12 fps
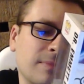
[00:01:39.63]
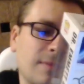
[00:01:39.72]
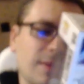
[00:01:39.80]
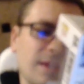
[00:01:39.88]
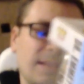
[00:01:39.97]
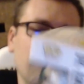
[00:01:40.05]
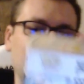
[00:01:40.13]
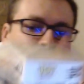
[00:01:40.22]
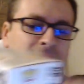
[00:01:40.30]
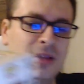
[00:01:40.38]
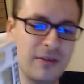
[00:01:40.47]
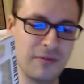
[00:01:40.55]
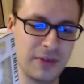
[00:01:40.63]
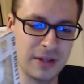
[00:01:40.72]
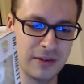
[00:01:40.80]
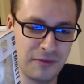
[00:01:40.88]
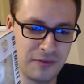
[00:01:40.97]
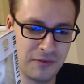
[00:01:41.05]
vinyl
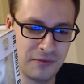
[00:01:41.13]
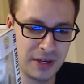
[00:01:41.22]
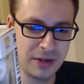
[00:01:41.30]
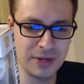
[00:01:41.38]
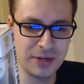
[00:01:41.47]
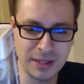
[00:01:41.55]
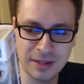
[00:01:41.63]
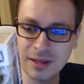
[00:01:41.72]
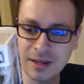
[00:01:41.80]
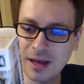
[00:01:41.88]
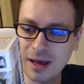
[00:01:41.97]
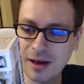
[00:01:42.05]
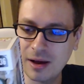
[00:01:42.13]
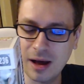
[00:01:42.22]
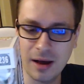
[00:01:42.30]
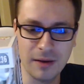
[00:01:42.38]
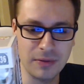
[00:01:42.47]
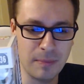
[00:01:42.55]
figurine,
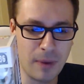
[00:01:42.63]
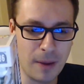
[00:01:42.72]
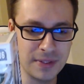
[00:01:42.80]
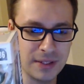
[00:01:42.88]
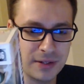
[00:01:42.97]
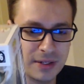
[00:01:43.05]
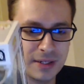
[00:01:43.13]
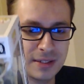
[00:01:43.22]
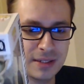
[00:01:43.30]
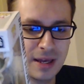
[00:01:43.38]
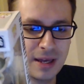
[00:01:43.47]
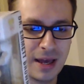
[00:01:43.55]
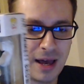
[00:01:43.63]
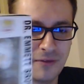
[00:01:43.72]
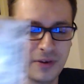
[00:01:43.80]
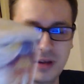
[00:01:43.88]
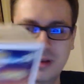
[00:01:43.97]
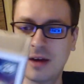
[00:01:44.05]
the pop series. I
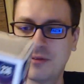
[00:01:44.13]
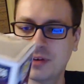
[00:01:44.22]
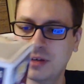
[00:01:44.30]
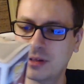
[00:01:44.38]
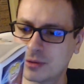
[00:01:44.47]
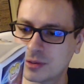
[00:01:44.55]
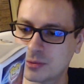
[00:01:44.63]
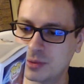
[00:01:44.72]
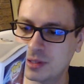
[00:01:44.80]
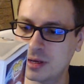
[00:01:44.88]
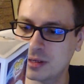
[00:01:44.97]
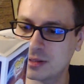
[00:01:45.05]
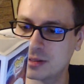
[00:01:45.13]
think he looks really nice.